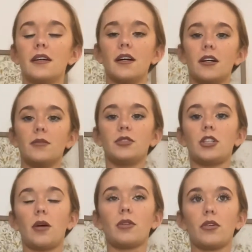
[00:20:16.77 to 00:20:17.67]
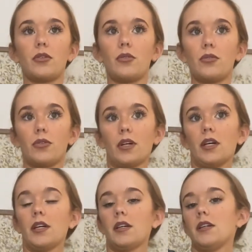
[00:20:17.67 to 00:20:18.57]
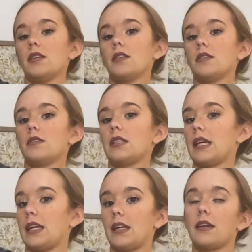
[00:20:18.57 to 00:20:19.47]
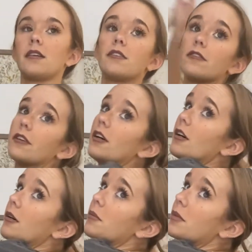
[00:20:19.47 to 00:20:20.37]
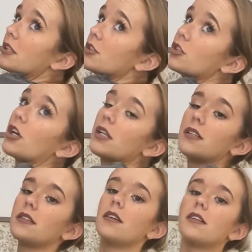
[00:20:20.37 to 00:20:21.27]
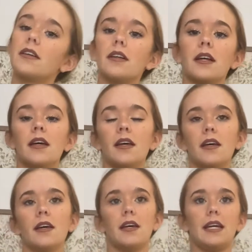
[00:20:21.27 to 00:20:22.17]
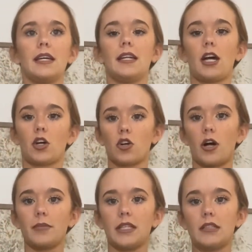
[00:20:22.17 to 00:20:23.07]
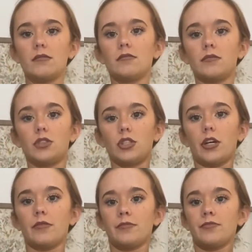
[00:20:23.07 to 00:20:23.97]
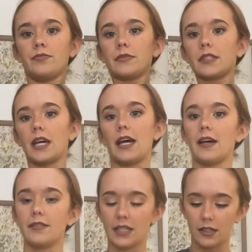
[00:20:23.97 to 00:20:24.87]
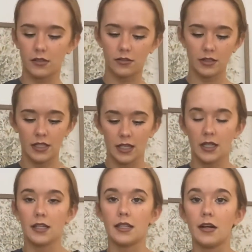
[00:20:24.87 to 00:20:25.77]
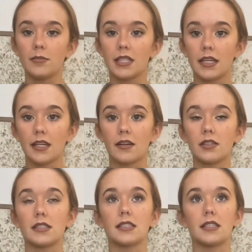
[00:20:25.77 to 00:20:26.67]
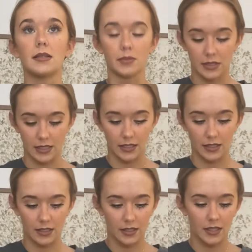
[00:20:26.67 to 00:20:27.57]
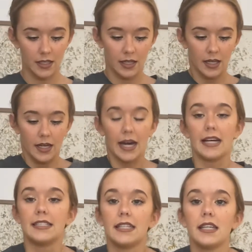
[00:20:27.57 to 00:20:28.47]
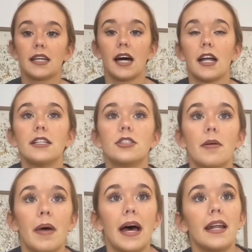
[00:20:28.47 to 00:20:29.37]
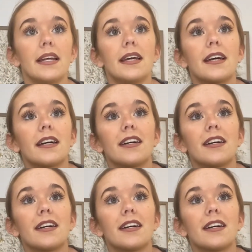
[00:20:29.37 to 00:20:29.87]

um, shop local tee from Charlie Southern, and I cropped it. So I have that on. Now I'm taking off this lipstick. I did it kind of dramatic